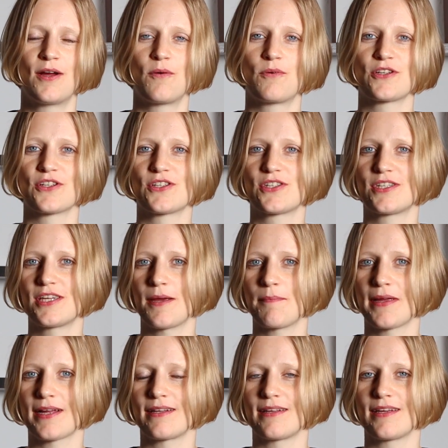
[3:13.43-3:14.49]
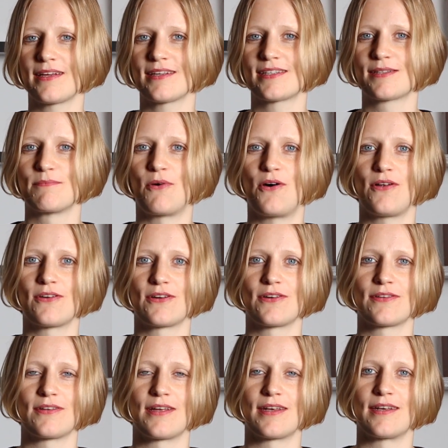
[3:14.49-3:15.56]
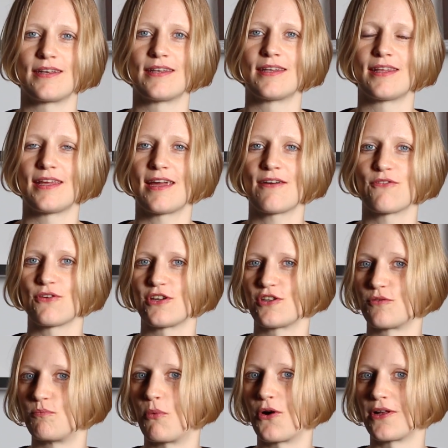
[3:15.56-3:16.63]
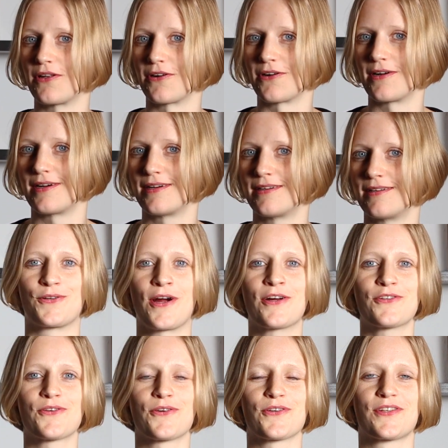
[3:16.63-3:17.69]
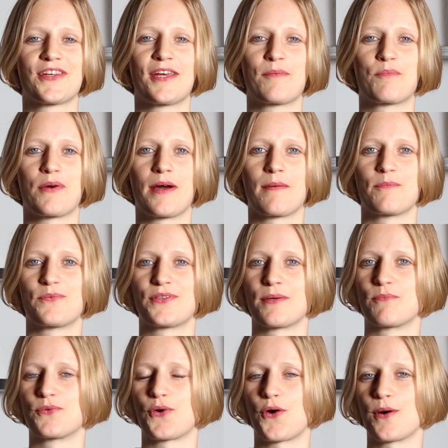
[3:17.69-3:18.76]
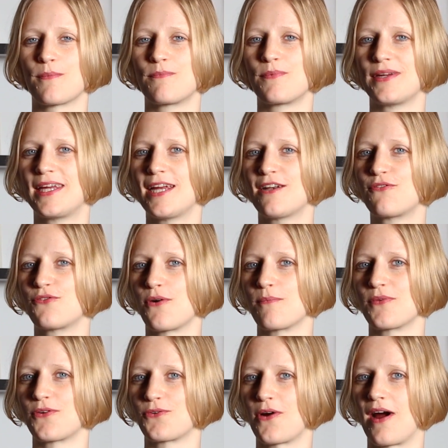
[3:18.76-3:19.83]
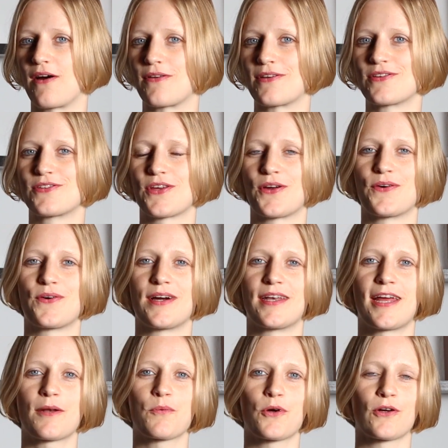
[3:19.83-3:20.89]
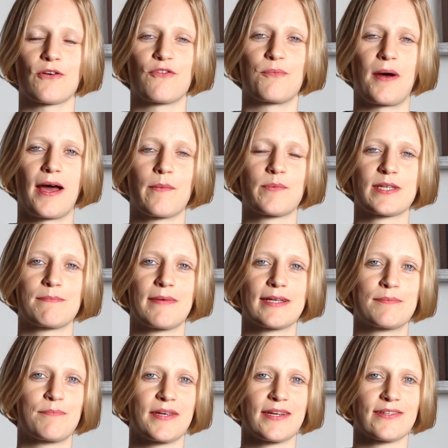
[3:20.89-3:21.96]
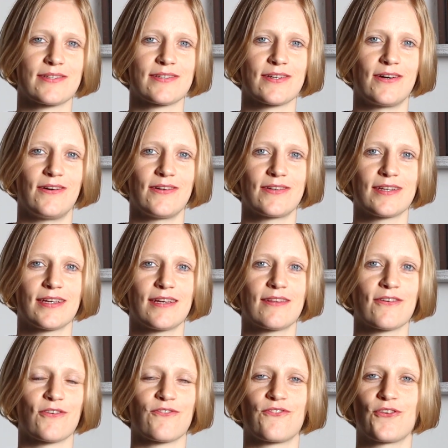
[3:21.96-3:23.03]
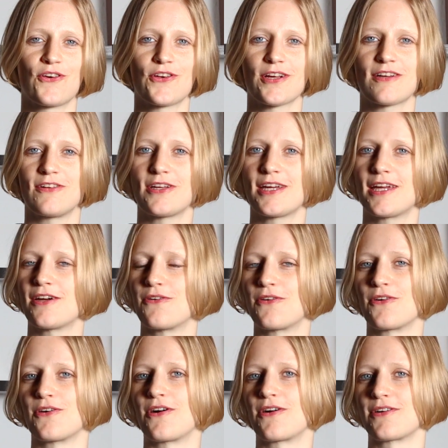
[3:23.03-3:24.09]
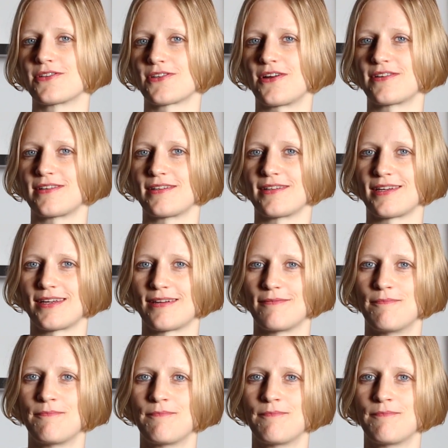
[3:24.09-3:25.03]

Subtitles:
which is typically smaller than the average boiler. Ground source heat pumps absorb heat from the ground, so a network of pipes must be installed either vertically or horizontally.